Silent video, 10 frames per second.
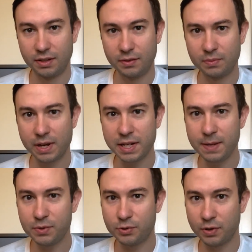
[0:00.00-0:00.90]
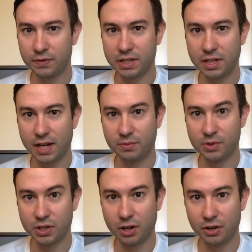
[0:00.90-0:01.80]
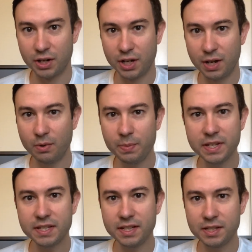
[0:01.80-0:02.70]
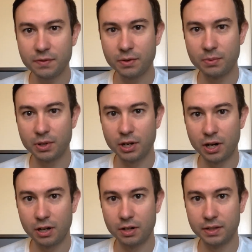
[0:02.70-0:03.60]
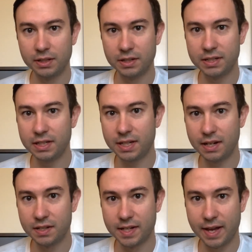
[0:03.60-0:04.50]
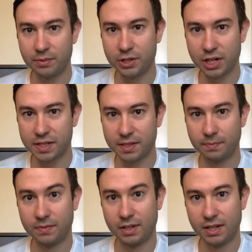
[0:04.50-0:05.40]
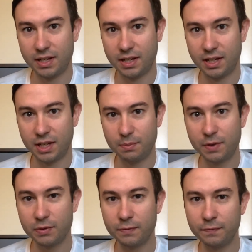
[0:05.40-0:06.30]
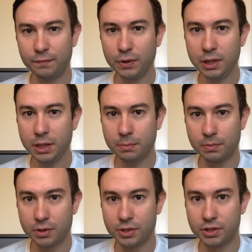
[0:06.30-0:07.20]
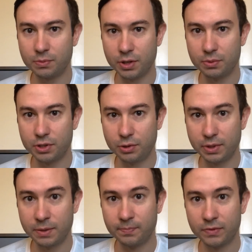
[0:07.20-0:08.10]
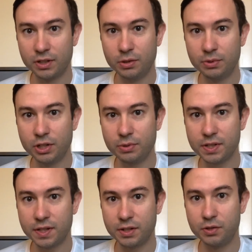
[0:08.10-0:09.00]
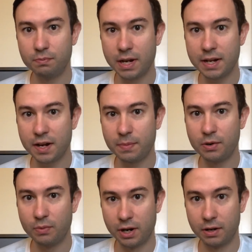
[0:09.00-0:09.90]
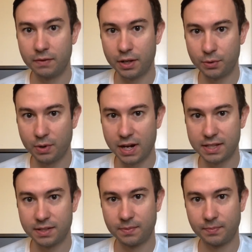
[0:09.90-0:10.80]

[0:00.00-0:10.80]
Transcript: If your mind keeps drifting to the end result, it won't be as easy for you to recall all the little details and how to adjust them. But if you're fully immersed in what you are doing, you will notice things you might not have been aware of otherwise.